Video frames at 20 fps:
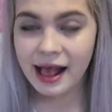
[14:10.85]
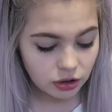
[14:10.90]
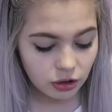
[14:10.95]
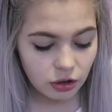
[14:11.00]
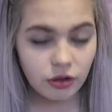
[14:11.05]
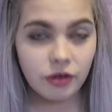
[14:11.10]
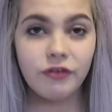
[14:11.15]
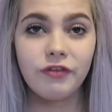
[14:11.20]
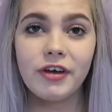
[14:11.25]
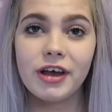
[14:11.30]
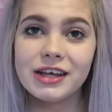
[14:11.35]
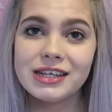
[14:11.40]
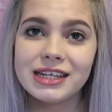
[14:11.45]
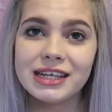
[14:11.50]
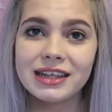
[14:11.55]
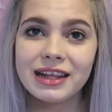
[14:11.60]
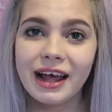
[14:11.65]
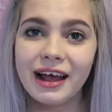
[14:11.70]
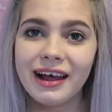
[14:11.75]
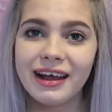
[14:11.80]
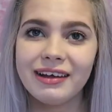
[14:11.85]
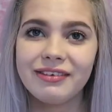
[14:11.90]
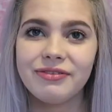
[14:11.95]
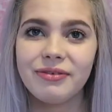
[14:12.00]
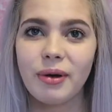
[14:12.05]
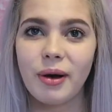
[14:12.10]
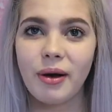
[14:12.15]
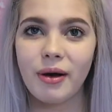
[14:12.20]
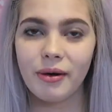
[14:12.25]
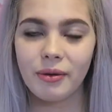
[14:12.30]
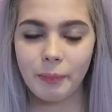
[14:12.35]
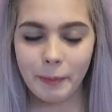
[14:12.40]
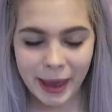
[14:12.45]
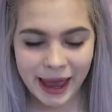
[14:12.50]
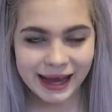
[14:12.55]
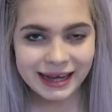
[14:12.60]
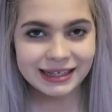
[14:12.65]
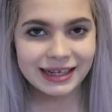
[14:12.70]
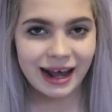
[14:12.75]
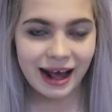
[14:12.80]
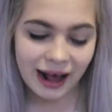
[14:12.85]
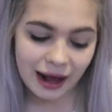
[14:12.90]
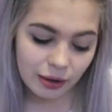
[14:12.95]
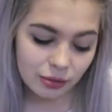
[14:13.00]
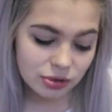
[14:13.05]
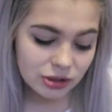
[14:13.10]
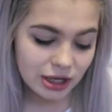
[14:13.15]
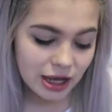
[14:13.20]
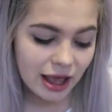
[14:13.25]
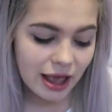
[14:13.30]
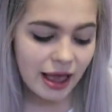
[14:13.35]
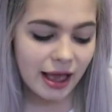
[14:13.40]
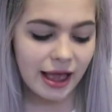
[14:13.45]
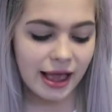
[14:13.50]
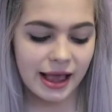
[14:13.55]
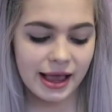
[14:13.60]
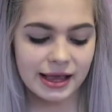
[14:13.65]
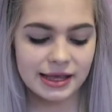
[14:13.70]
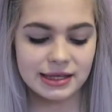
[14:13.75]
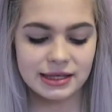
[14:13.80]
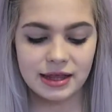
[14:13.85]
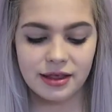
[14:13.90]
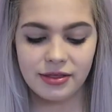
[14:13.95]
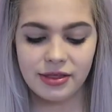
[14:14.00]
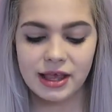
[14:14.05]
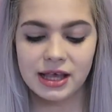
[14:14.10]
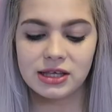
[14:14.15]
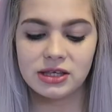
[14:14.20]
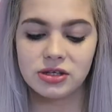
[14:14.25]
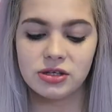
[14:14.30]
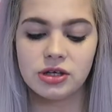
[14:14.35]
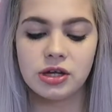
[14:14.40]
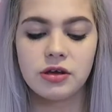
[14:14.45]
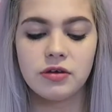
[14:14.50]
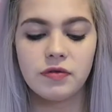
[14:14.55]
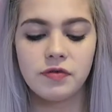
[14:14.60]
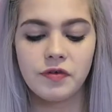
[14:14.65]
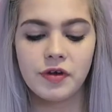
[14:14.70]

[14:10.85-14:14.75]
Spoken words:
So the first thing that I've picked out is this Too